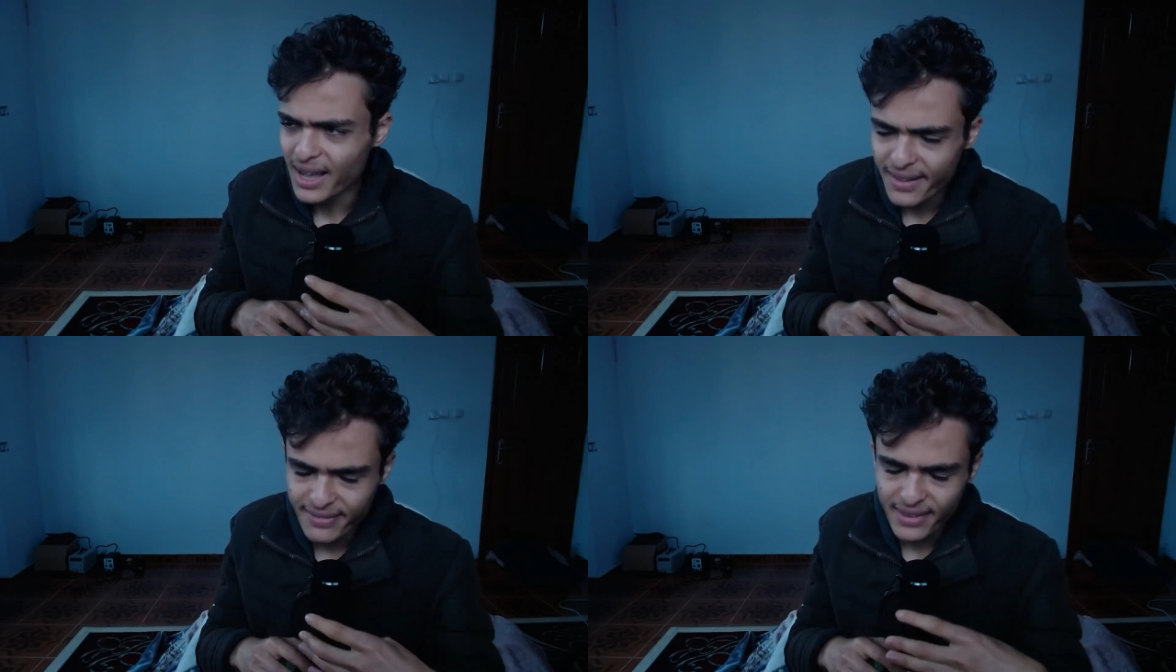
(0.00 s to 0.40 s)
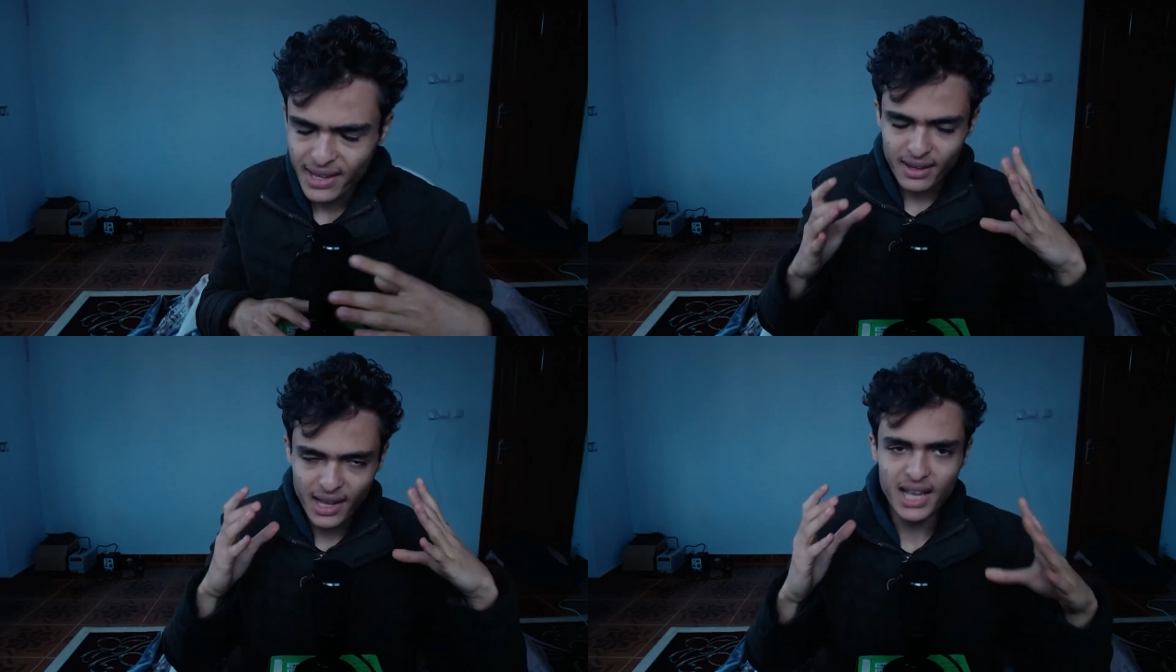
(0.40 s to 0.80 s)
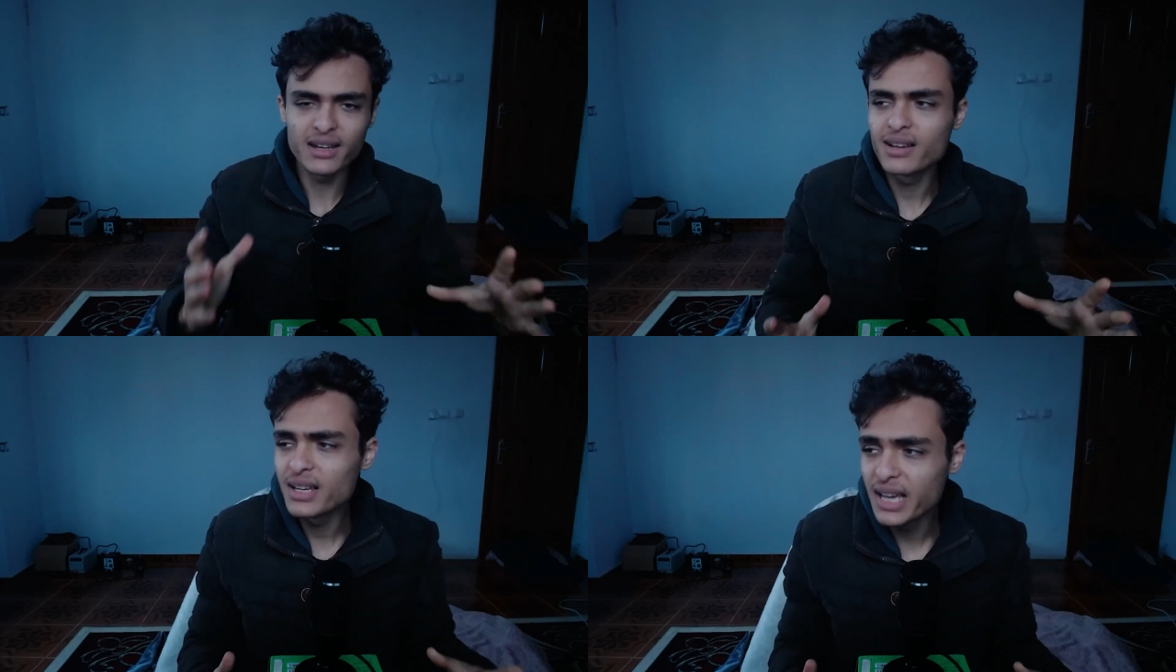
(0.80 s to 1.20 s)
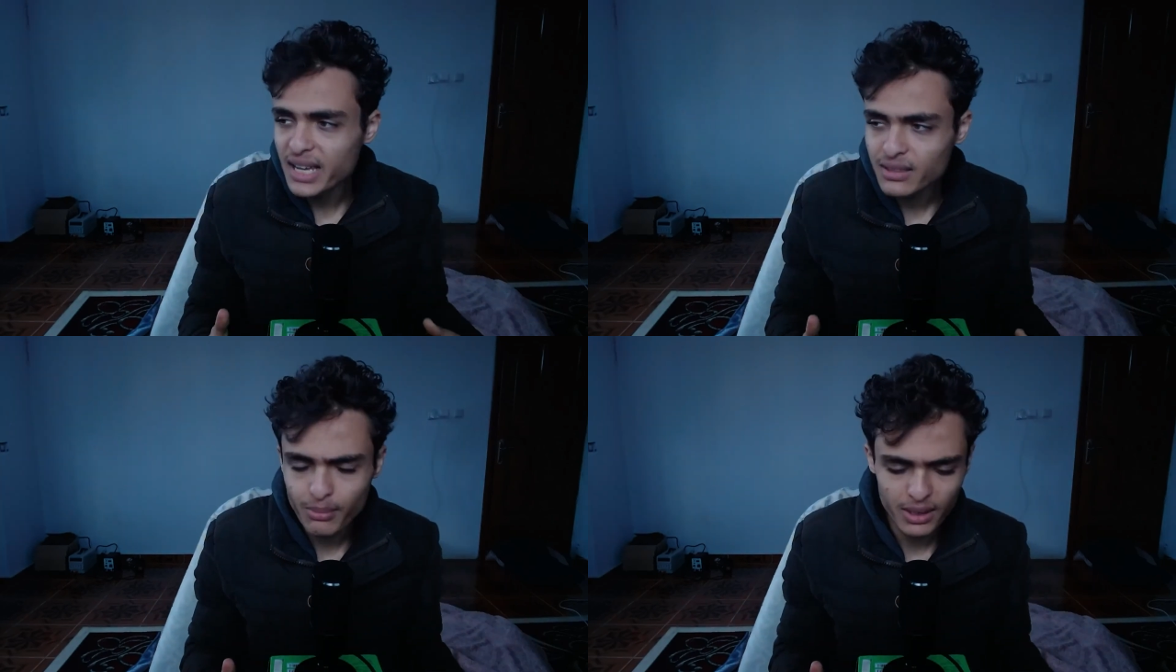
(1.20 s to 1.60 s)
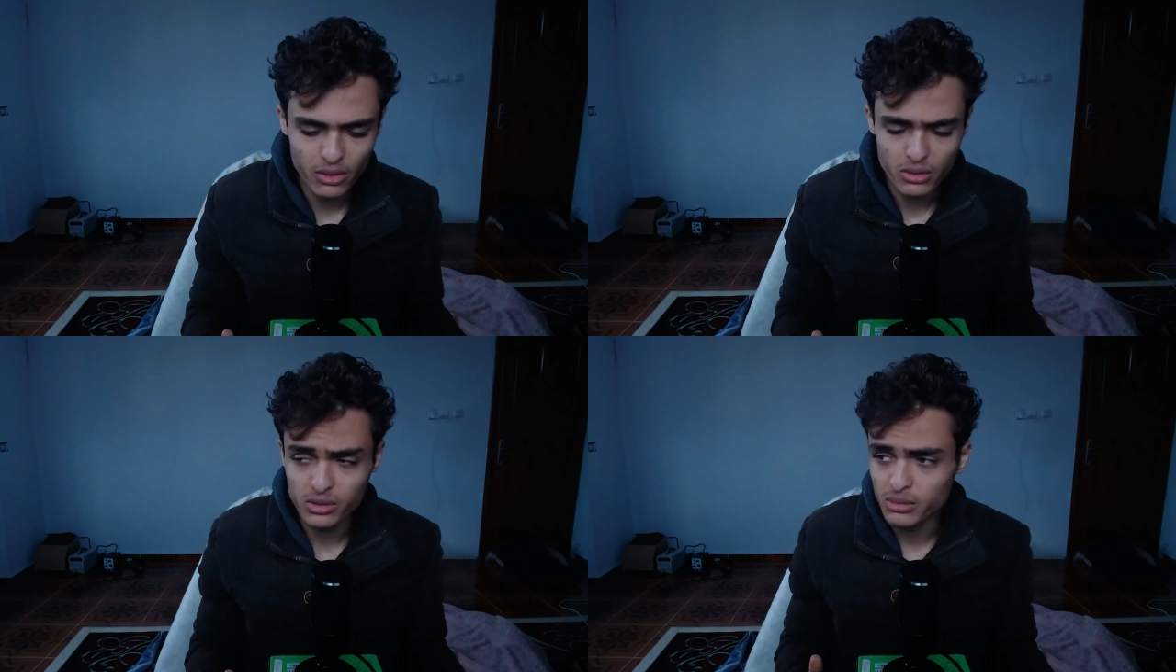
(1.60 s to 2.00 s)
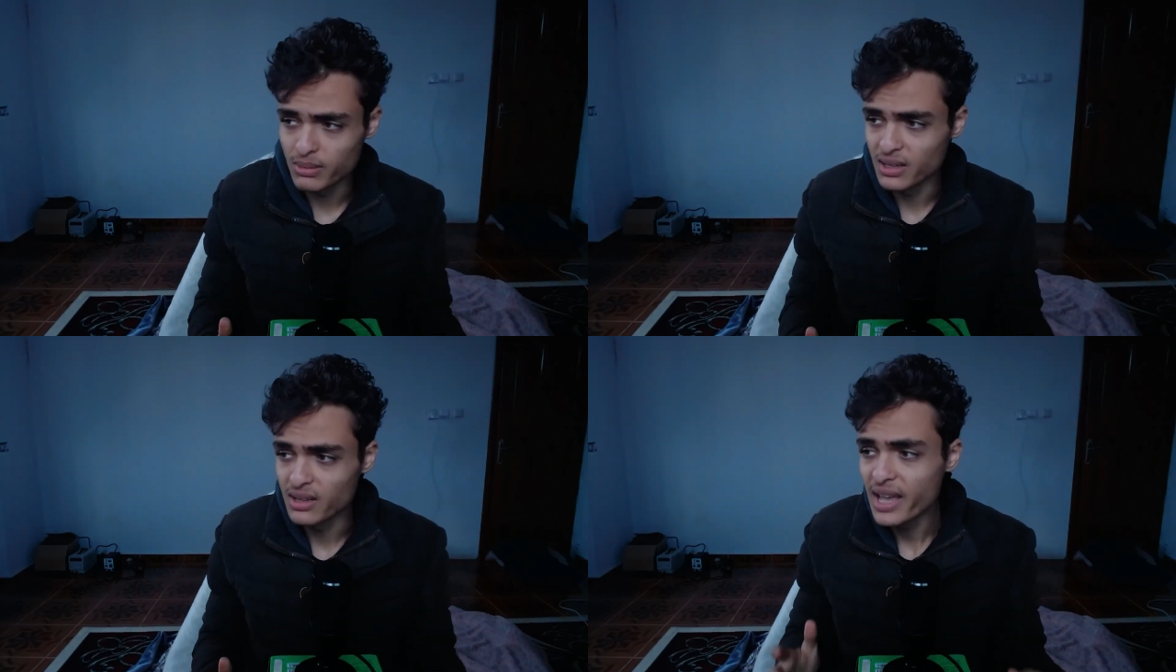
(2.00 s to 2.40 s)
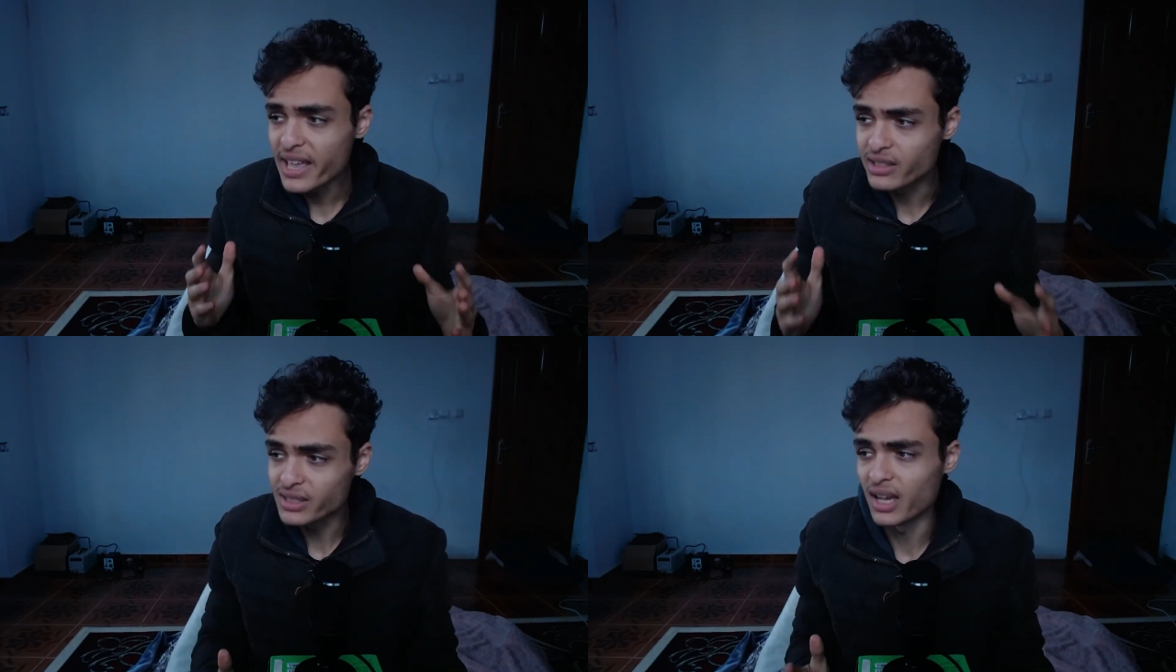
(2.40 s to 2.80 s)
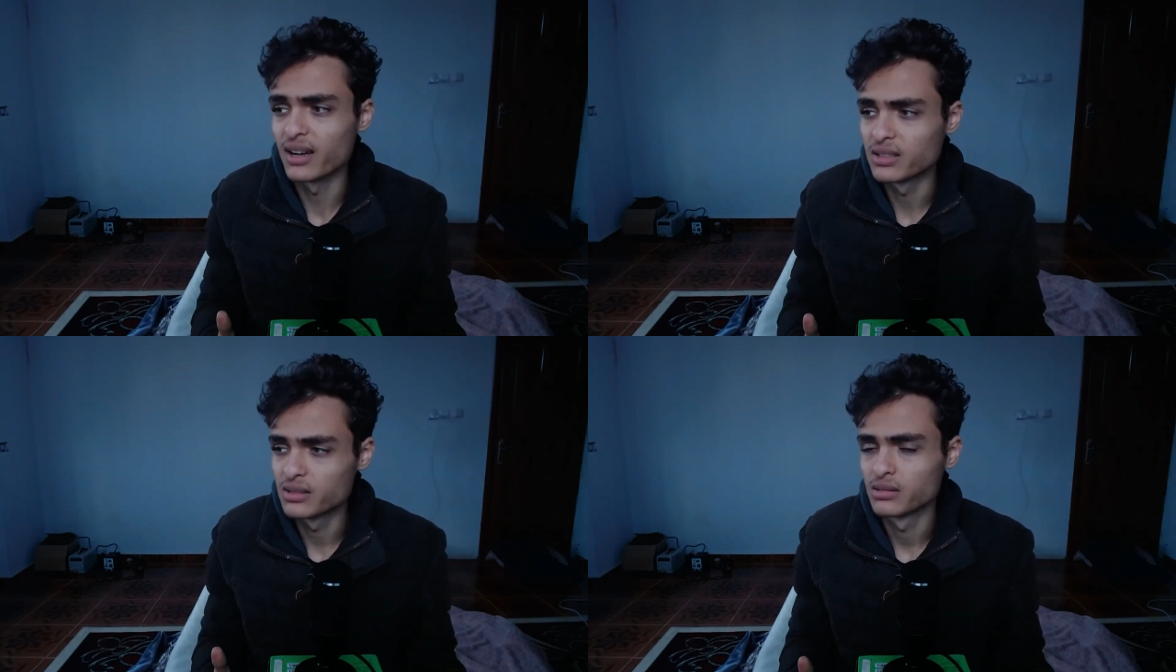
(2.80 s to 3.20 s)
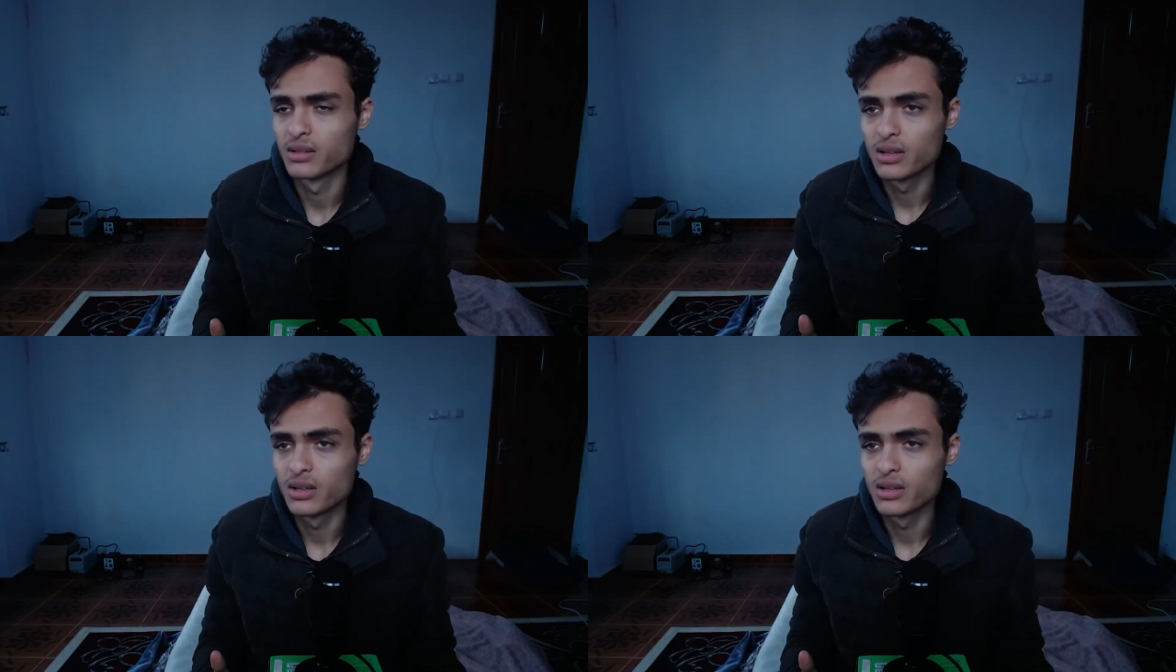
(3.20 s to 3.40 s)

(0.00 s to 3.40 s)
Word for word: and I really hate micro USB. It sucks.